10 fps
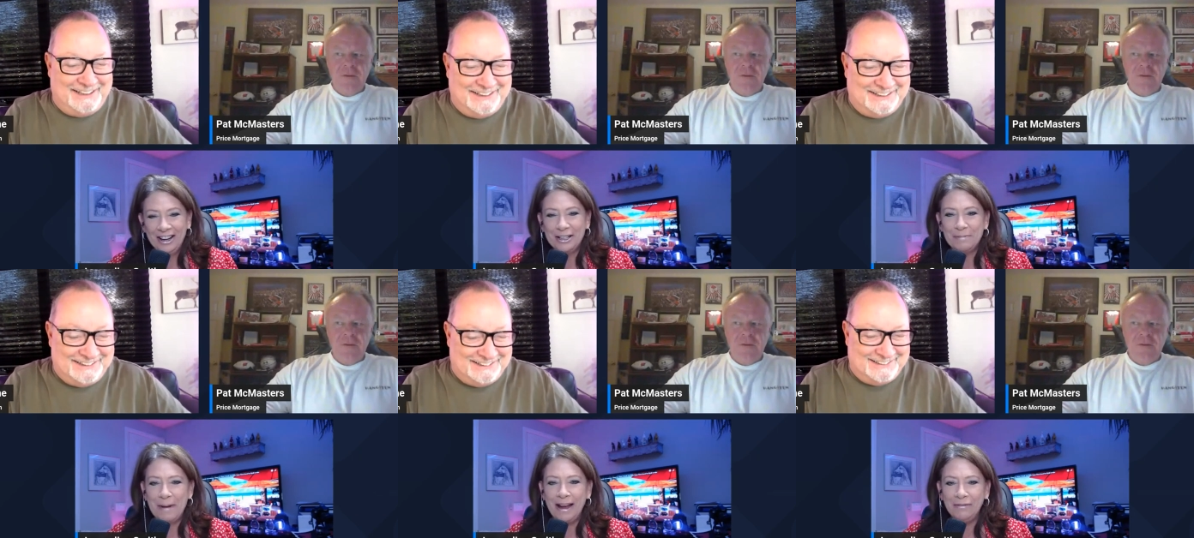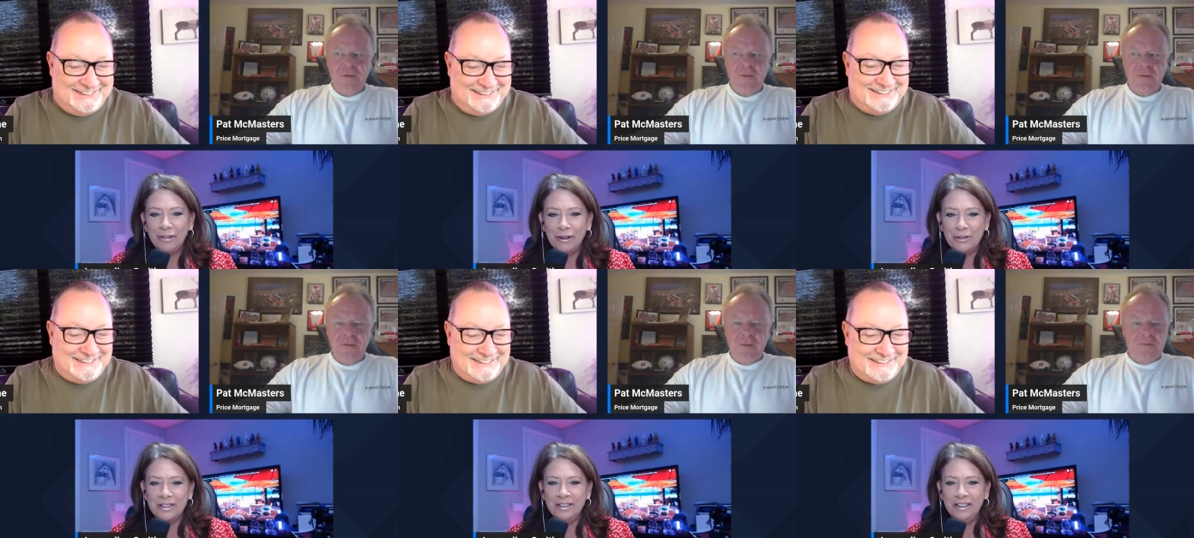Speaker 1: Is Pat
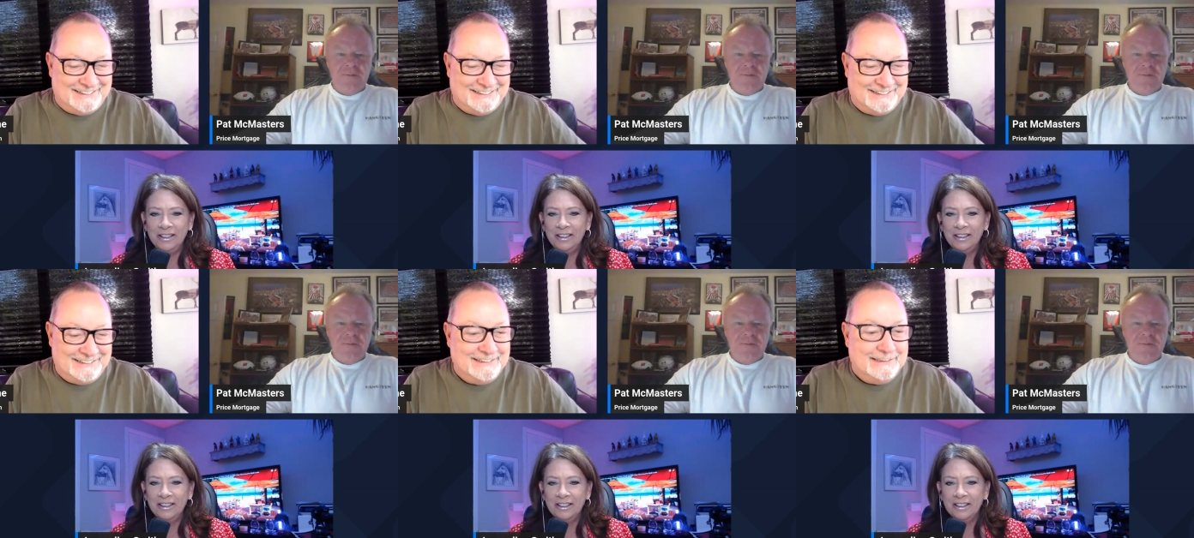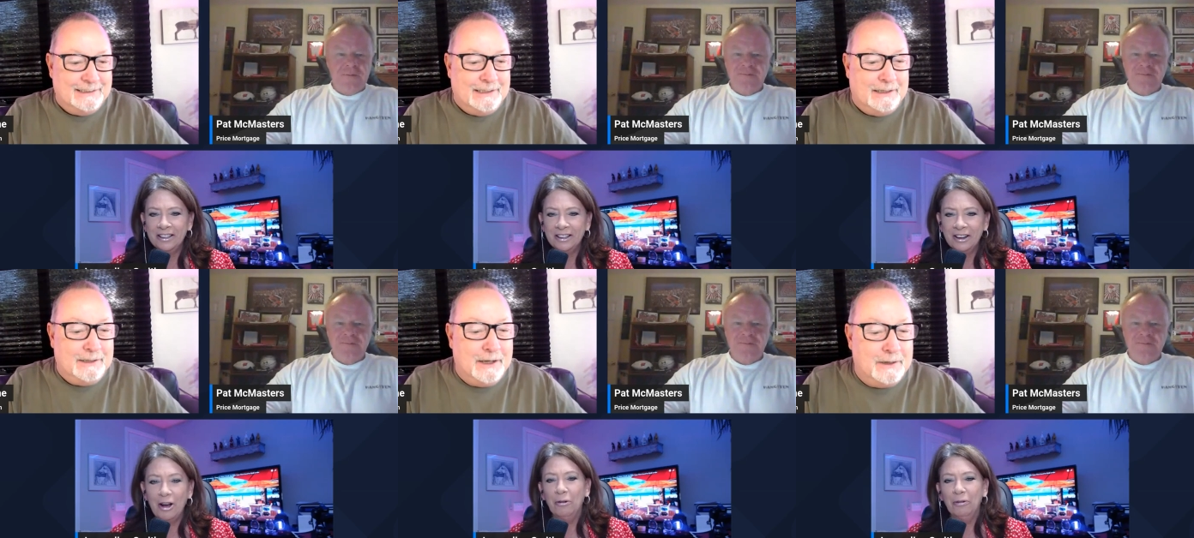frozen?
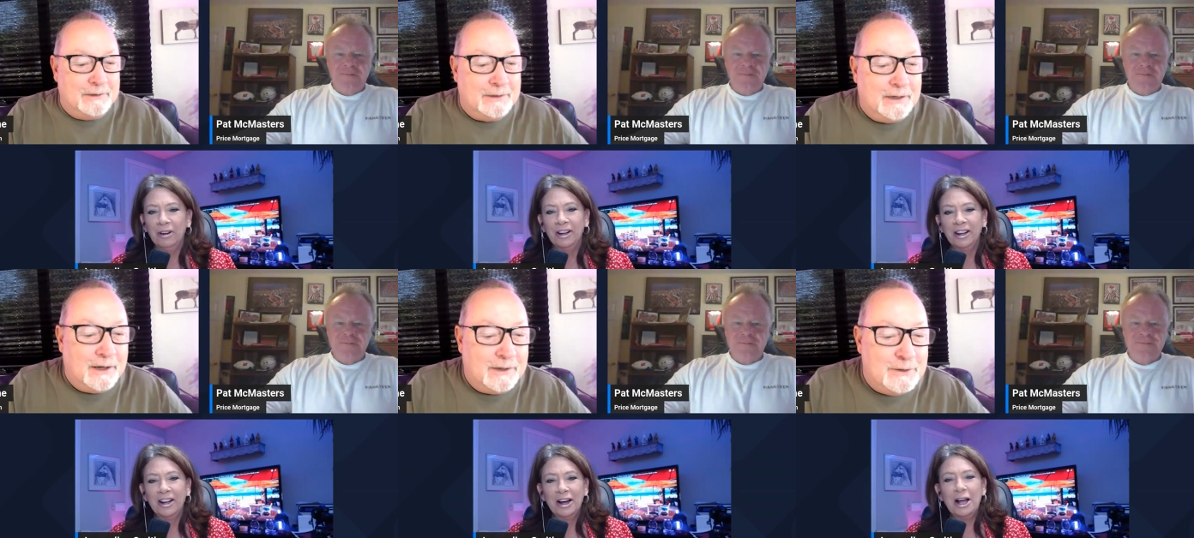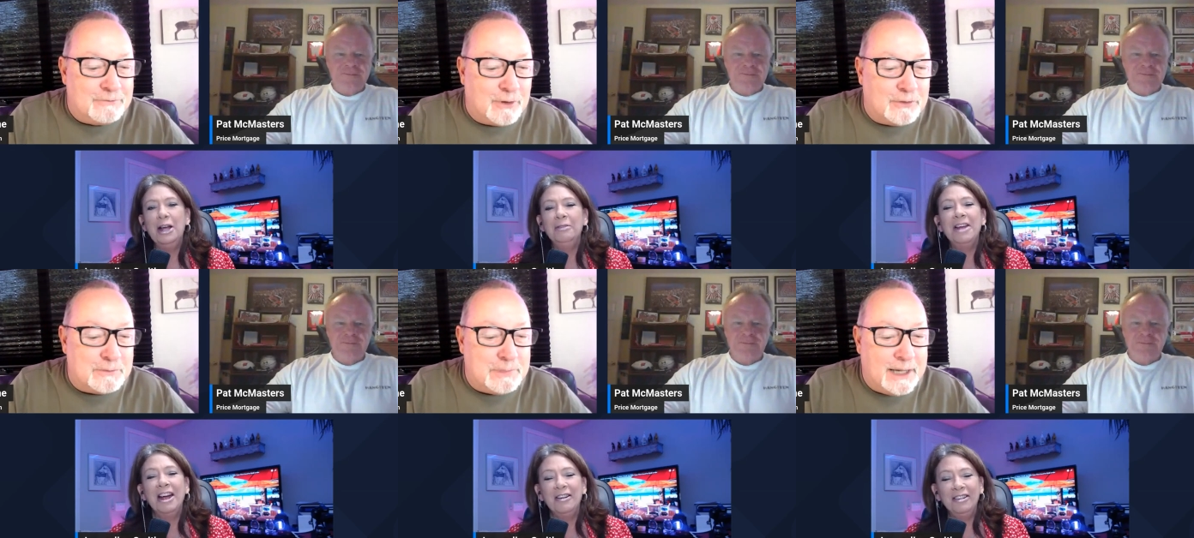
Speaker 2: Oh, no. Are you
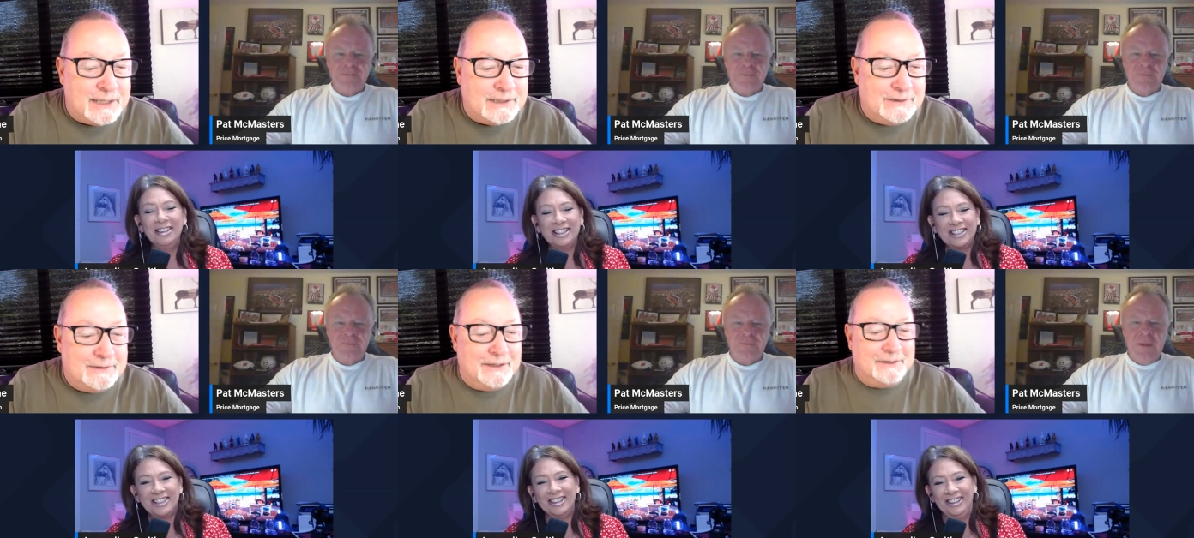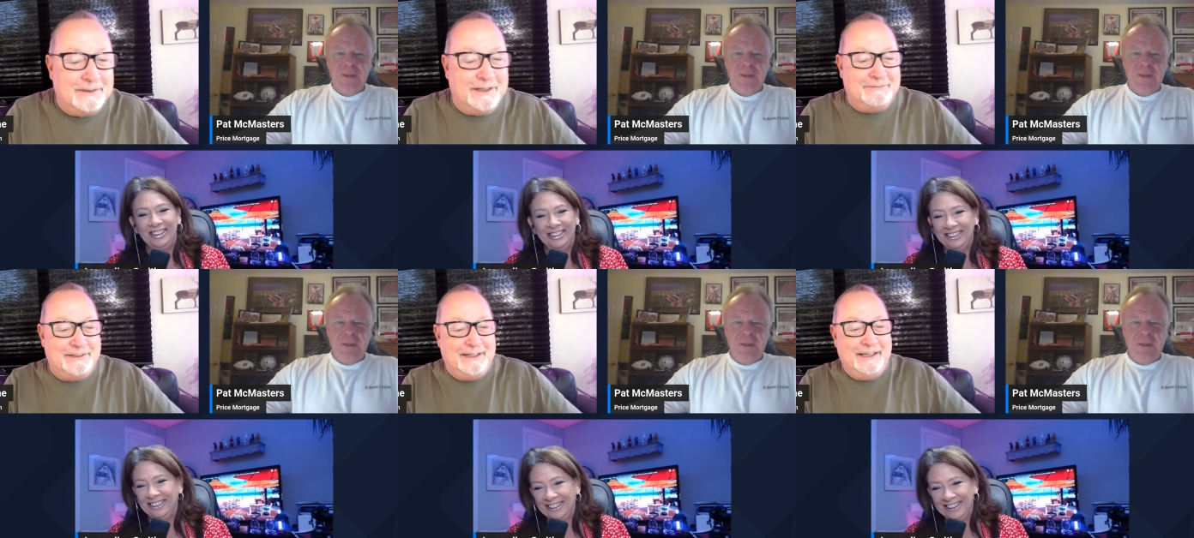frozen, Pat? Sure. No, you
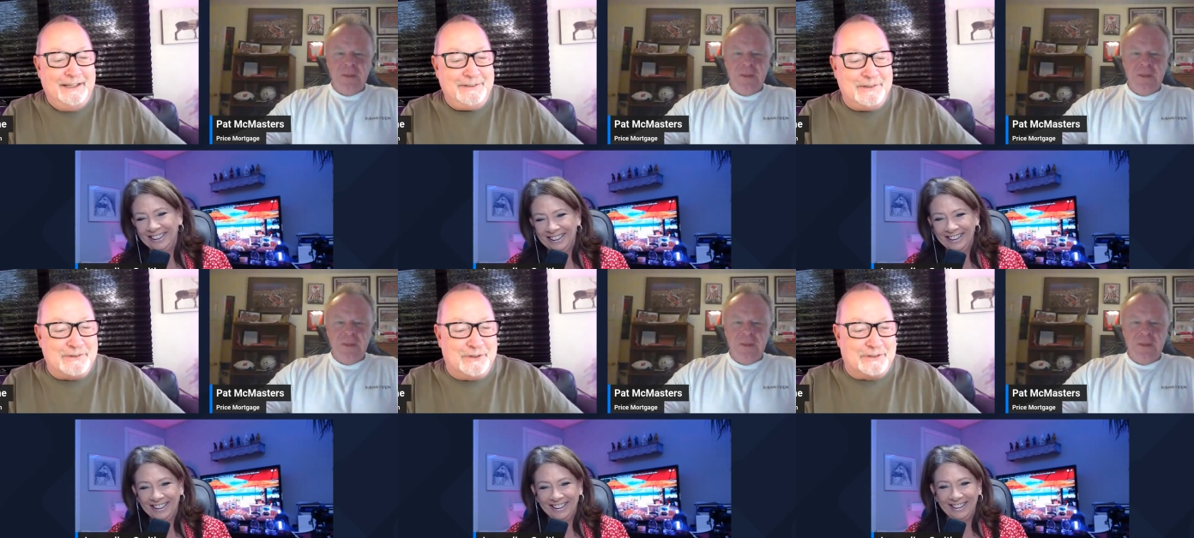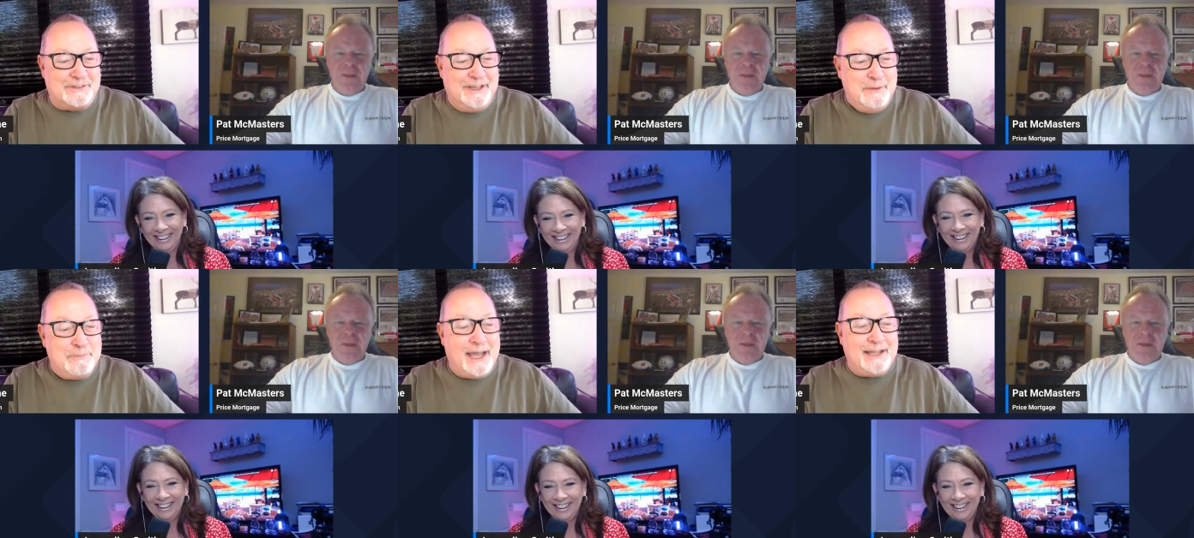know, it just looks.
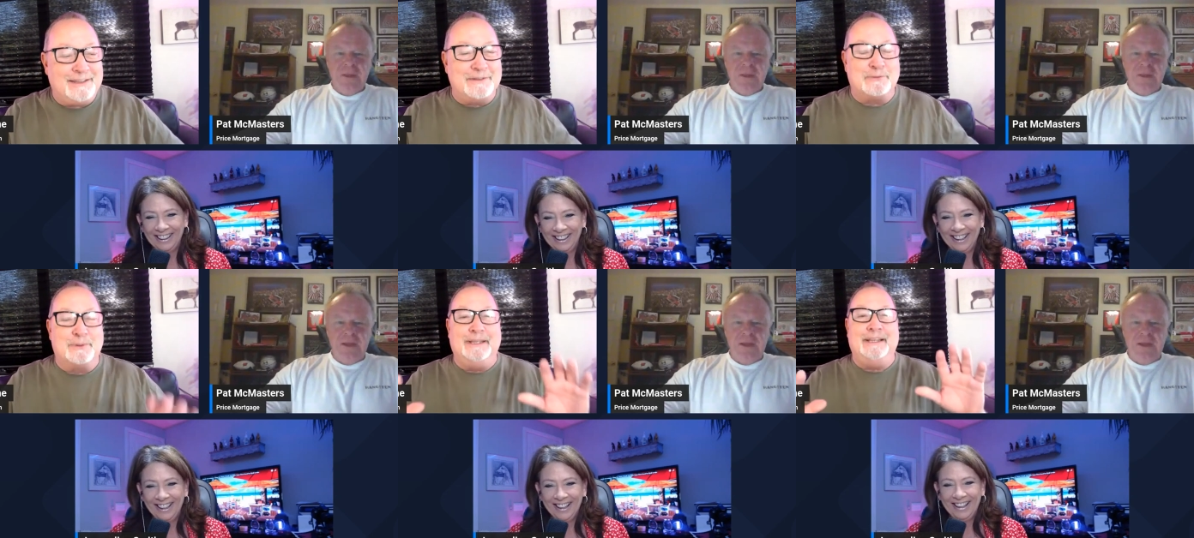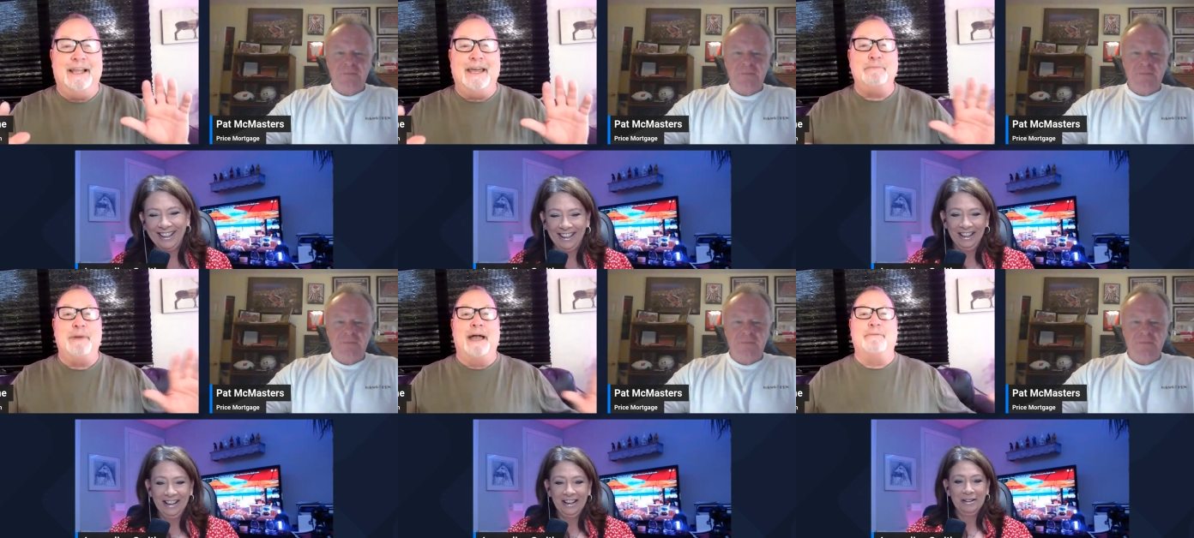Pat gets really
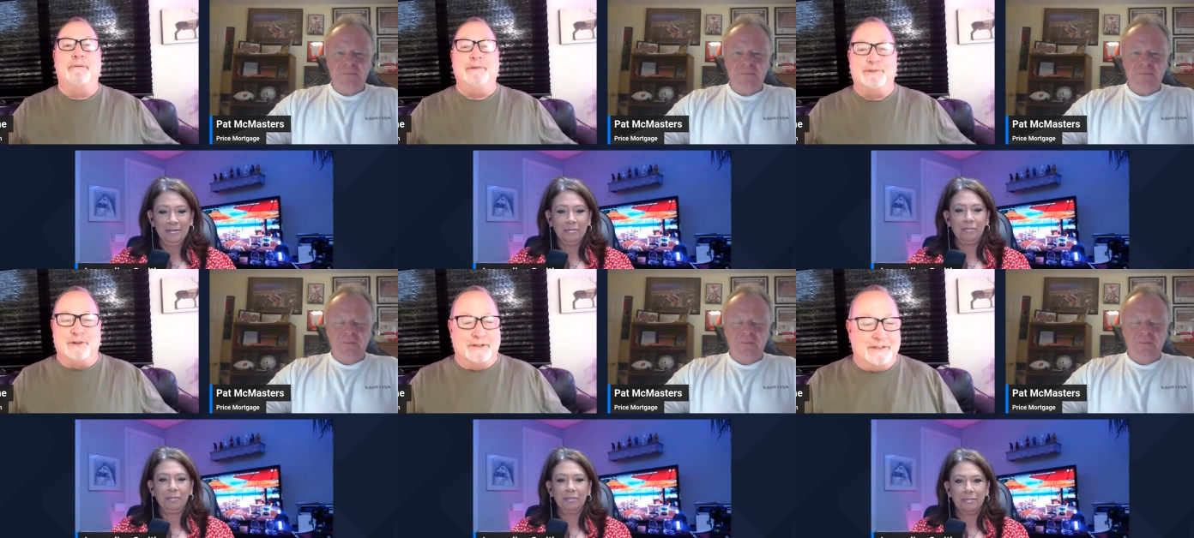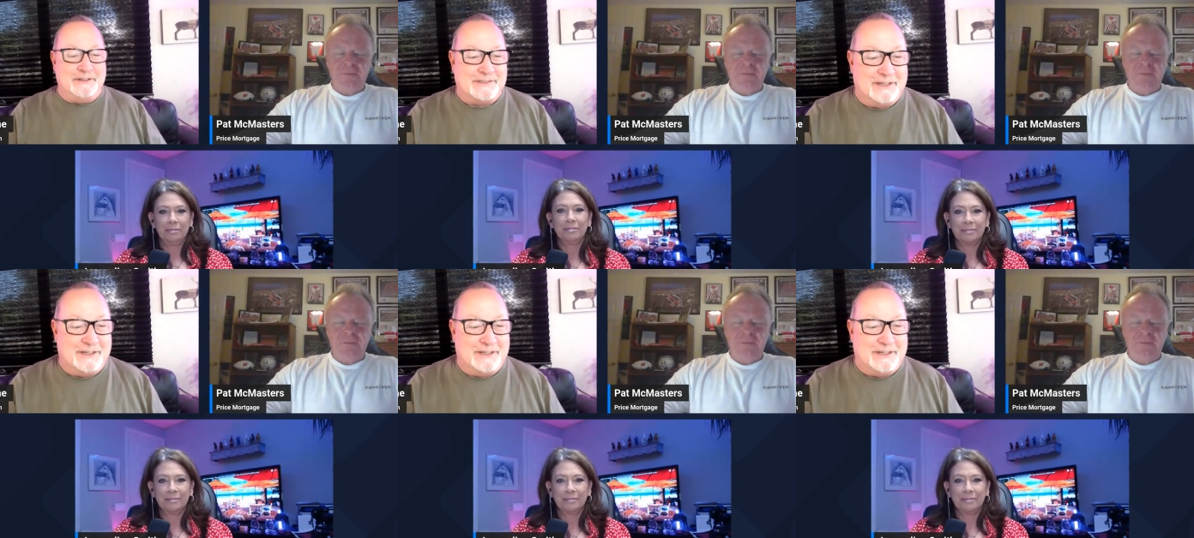laid back when we start these